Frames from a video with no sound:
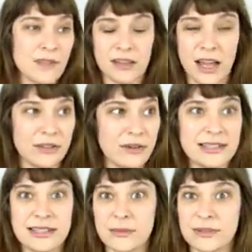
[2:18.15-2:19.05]
Young and the
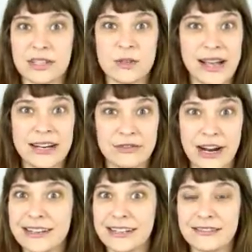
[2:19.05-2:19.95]
Restless was a tw-
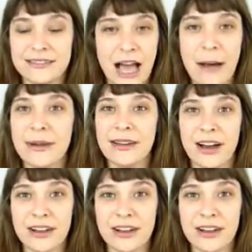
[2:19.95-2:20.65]
trending topic